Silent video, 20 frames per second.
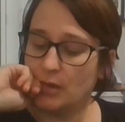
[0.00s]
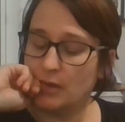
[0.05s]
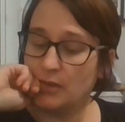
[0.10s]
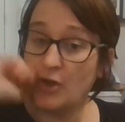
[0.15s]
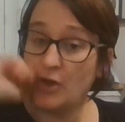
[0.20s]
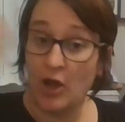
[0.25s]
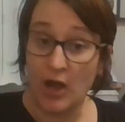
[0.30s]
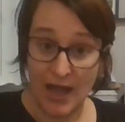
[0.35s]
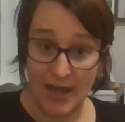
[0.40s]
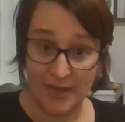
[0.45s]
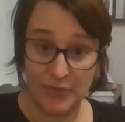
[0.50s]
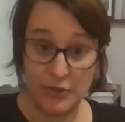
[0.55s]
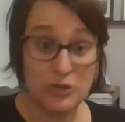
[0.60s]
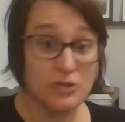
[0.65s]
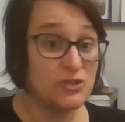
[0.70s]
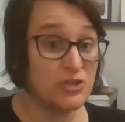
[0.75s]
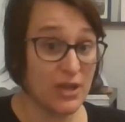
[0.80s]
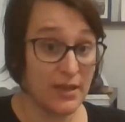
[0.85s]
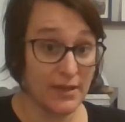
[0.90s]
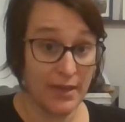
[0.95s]
the
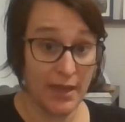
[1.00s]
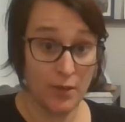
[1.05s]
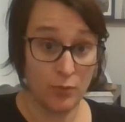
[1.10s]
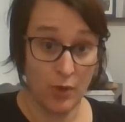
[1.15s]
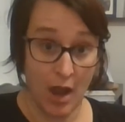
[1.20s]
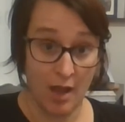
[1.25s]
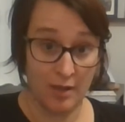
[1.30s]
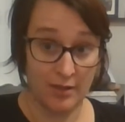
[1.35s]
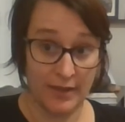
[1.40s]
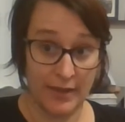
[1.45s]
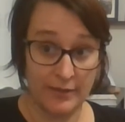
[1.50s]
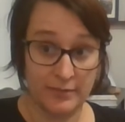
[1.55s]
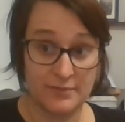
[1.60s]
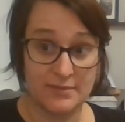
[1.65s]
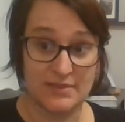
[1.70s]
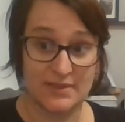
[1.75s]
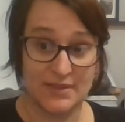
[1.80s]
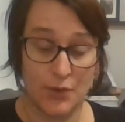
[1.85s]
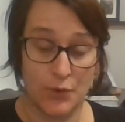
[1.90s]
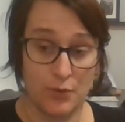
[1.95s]
author, J.K.
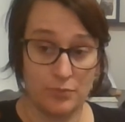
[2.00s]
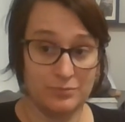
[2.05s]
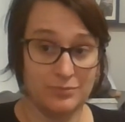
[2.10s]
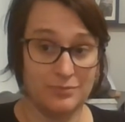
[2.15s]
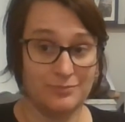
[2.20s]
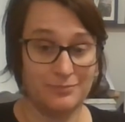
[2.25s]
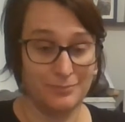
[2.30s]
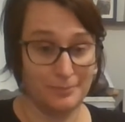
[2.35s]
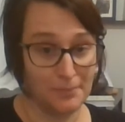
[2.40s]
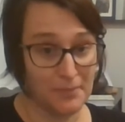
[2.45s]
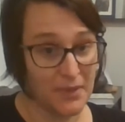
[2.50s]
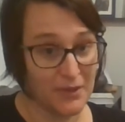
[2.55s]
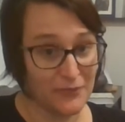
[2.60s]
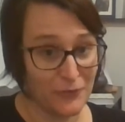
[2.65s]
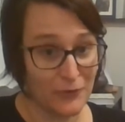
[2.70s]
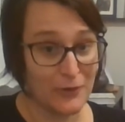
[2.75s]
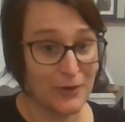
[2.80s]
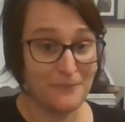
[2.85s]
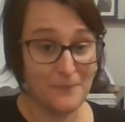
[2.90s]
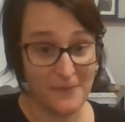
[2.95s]
Rowling, so if
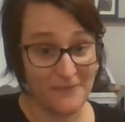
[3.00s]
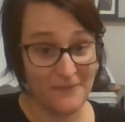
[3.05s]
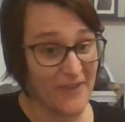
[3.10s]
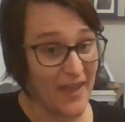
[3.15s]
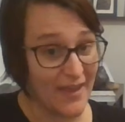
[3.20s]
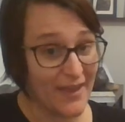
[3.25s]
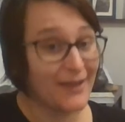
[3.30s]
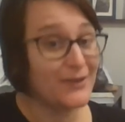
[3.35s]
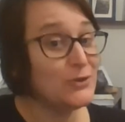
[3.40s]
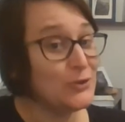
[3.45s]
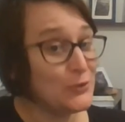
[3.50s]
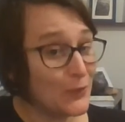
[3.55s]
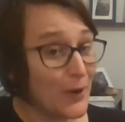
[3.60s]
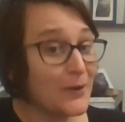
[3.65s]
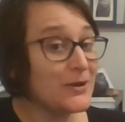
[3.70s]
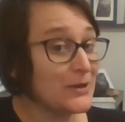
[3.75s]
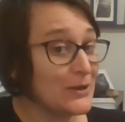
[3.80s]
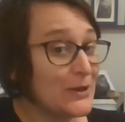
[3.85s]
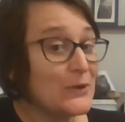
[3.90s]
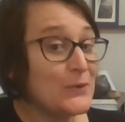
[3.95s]
you're a fan, you
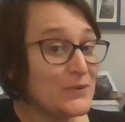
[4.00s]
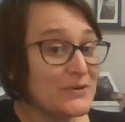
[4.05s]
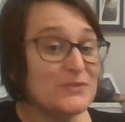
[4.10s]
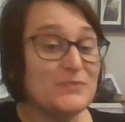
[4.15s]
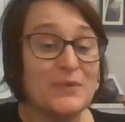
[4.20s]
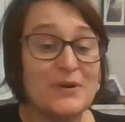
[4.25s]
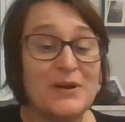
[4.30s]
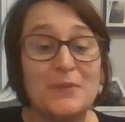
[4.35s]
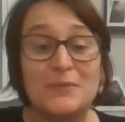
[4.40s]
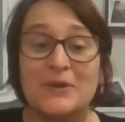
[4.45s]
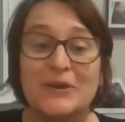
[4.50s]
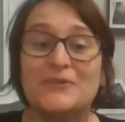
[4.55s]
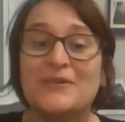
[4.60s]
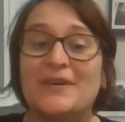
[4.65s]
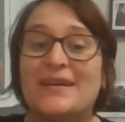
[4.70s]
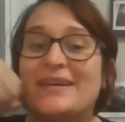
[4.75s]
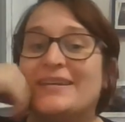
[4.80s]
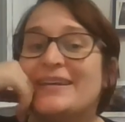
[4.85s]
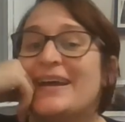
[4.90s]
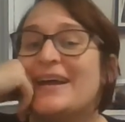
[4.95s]
already know which book I'm going to
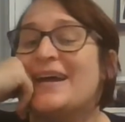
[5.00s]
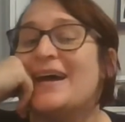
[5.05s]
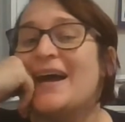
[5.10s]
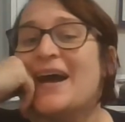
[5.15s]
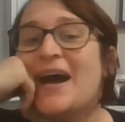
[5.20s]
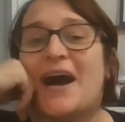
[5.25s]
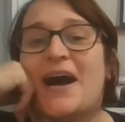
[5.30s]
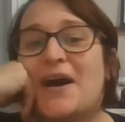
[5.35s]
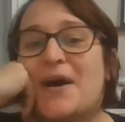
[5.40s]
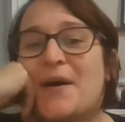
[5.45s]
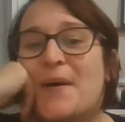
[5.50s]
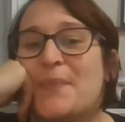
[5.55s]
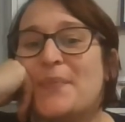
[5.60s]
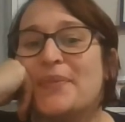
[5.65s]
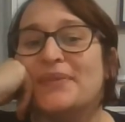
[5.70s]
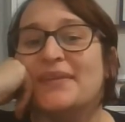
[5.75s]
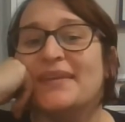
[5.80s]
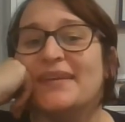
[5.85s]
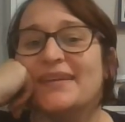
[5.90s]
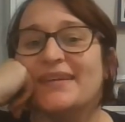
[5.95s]
read,
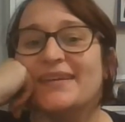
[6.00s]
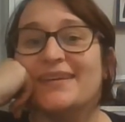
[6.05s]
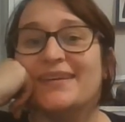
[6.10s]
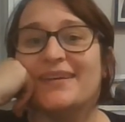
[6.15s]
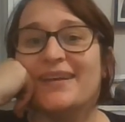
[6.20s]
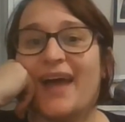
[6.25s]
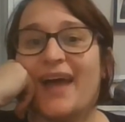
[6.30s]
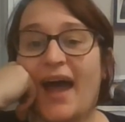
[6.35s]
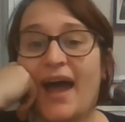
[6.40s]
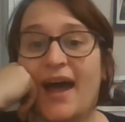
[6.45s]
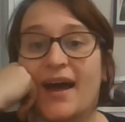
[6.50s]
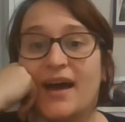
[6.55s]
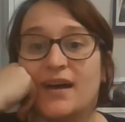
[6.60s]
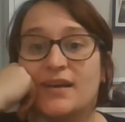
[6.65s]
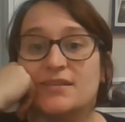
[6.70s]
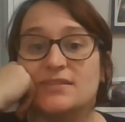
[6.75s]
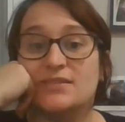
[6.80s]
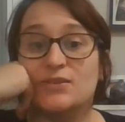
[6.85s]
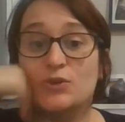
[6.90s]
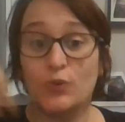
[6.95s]
um,
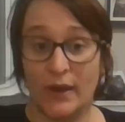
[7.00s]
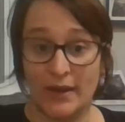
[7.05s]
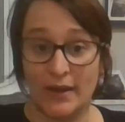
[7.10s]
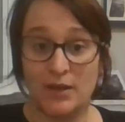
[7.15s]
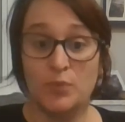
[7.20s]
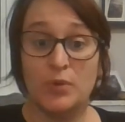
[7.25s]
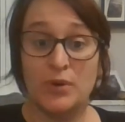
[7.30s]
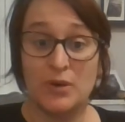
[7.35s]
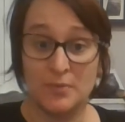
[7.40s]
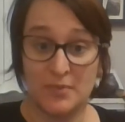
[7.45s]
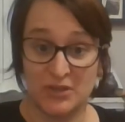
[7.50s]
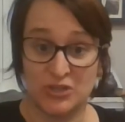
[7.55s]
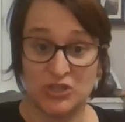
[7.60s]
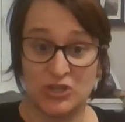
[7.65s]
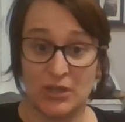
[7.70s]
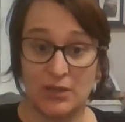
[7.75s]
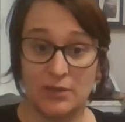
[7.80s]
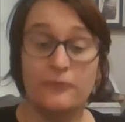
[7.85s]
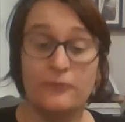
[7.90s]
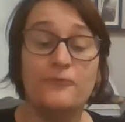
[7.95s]
has granted
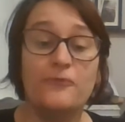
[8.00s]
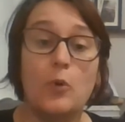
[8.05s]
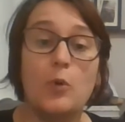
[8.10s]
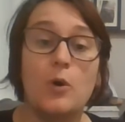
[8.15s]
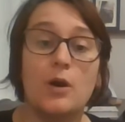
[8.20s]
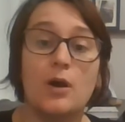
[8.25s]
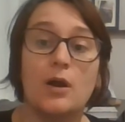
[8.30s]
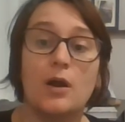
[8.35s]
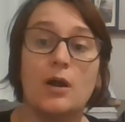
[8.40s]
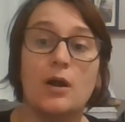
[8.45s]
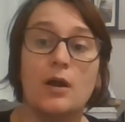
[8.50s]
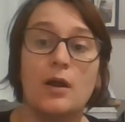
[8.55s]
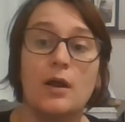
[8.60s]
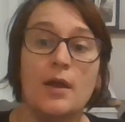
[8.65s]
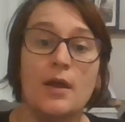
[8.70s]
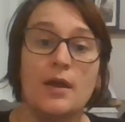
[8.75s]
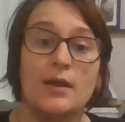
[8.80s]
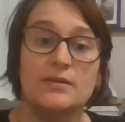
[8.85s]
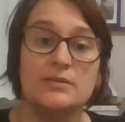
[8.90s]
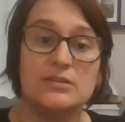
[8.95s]
permission for
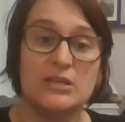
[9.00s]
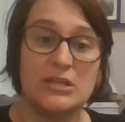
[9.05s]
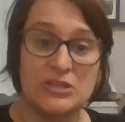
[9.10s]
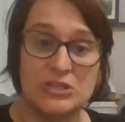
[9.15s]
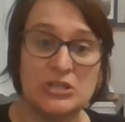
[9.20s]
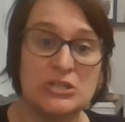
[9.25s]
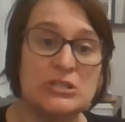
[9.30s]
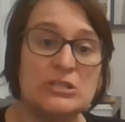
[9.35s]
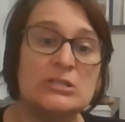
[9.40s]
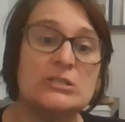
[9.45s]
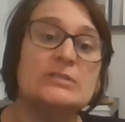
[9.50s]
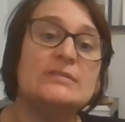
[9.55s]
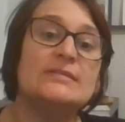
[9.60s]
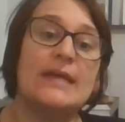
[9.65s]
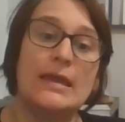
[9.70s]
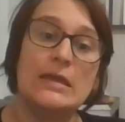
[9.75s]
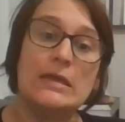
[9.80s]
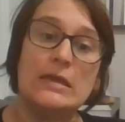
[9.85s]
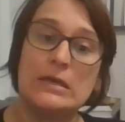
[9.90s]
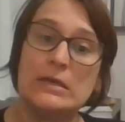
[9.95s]
teachers
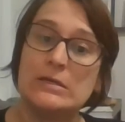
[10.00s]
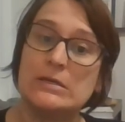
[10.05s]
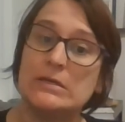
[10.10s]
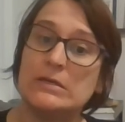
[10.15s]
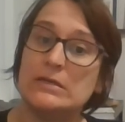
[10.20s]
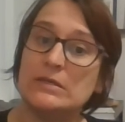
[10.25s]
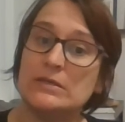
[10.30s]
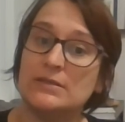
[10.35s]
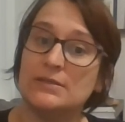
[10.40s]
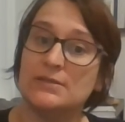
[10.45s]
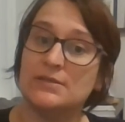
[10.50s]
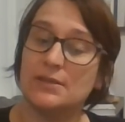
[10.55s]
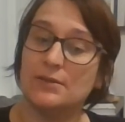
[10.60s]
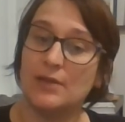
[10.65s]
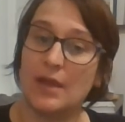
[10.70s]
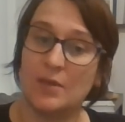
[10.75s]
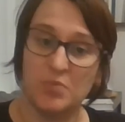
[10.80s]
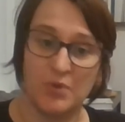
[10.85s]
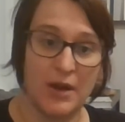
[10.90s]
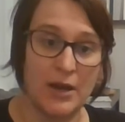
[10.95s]
and
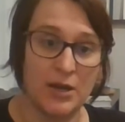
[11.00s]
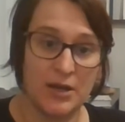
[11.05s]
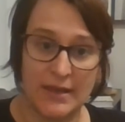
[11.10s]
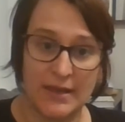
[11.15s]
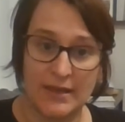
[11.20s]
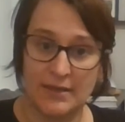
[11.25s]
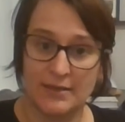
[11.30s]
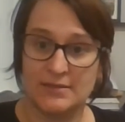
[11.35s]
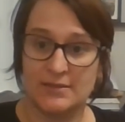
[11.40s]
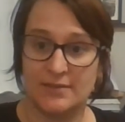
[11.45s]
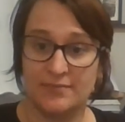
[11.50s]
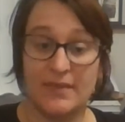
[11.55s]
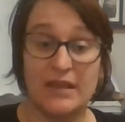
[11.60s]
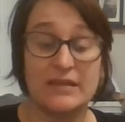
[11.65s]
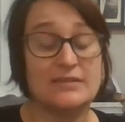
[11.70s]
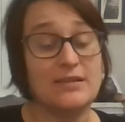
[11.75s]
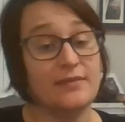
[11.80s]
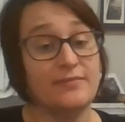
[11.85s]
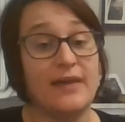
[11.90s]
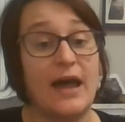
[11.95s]
librarians and
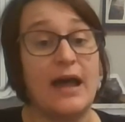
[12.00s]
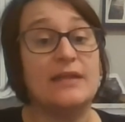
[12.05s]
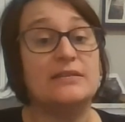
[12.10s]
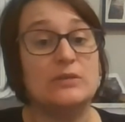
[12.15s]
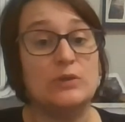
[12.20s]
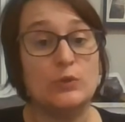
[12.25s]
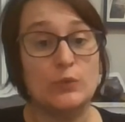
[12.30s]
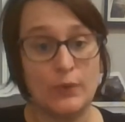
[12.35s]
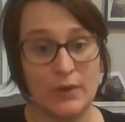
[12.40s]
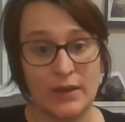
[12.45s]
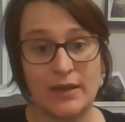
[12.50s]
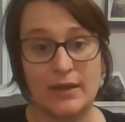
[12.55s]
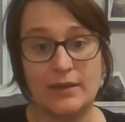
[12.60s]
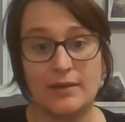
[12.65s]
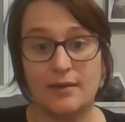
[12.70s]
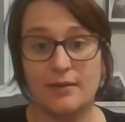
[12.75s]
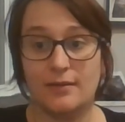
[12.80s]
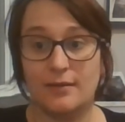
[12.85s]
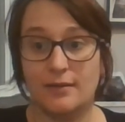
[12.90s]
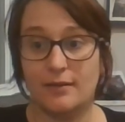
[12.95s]
things like that to
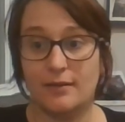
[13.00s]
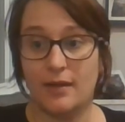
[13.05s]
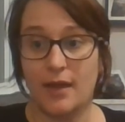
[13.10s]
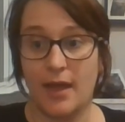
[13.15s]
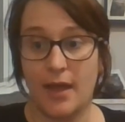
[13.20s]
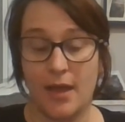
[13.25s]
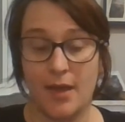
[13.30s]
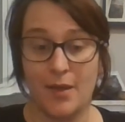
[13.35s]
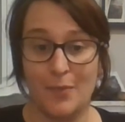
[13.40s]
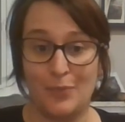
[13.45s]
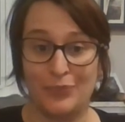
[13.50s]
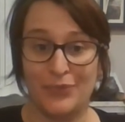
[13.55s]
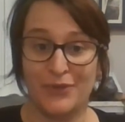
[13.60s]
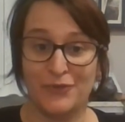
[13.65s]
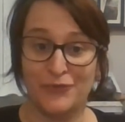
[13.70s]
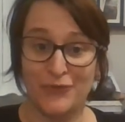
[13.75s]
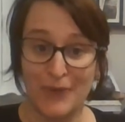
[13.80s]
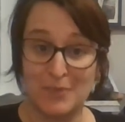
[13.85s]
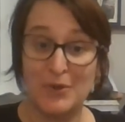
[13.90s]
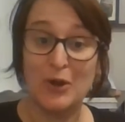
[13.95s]
read
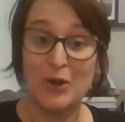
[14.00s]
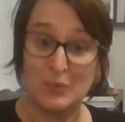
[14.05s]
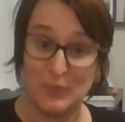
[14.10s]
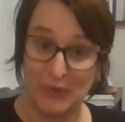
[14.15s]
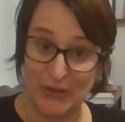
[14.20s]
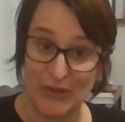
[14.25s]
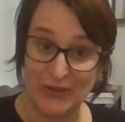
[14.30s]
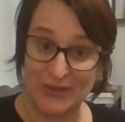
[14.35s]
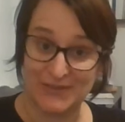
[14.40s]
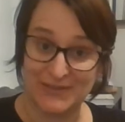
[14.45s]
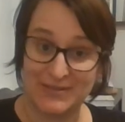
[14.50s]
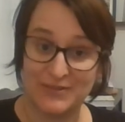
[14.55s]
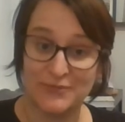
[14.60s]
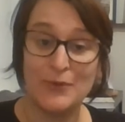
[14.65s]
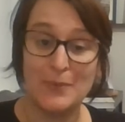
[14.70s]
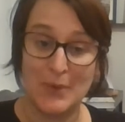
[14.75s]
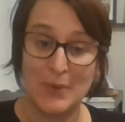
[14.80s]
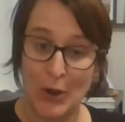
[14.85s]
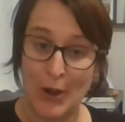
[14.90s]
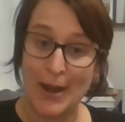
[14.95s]
from her books,
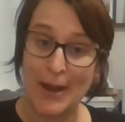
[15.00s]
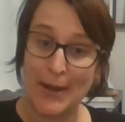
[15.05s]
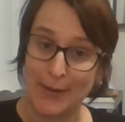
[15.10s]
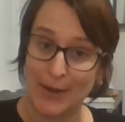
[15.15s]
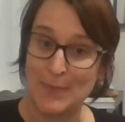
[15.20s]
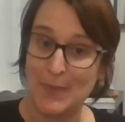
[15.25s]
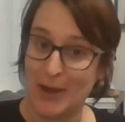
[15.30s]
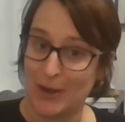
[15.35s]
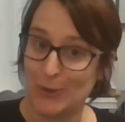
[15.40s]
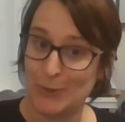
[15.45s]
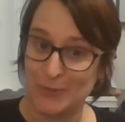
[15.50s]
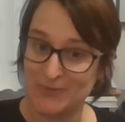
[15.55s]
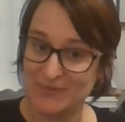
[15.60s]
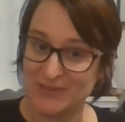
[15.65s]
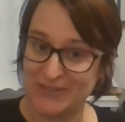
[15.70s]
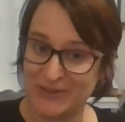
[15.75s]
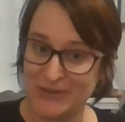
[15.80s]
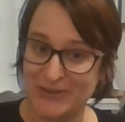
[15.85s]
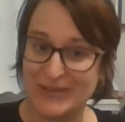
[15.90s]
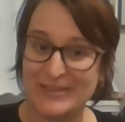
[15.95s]
from her Harry Potter
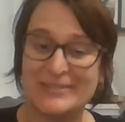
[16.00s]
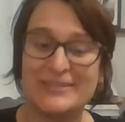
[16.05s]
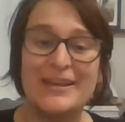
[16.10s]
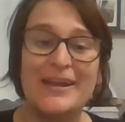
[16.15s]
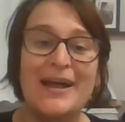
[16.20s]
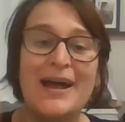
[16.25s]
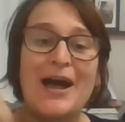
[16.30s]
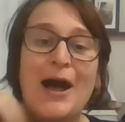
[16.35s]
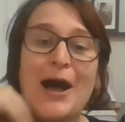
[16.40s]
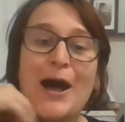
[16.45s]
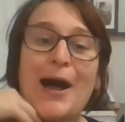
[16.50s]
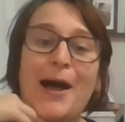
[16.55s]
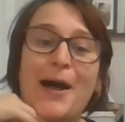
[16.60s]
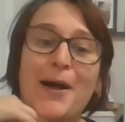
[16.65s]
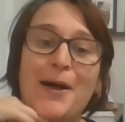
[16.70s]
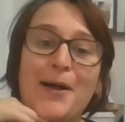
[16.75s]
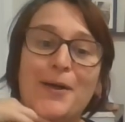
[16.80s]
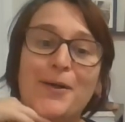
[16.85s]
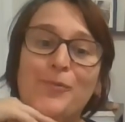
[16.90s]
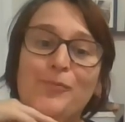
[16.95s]
series,
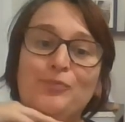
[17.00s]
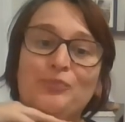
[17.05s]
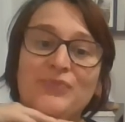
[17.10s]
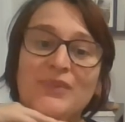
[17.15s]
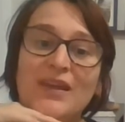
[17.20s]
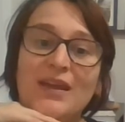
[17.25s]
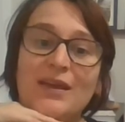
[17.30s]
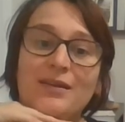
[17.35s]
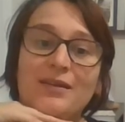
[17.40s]
um,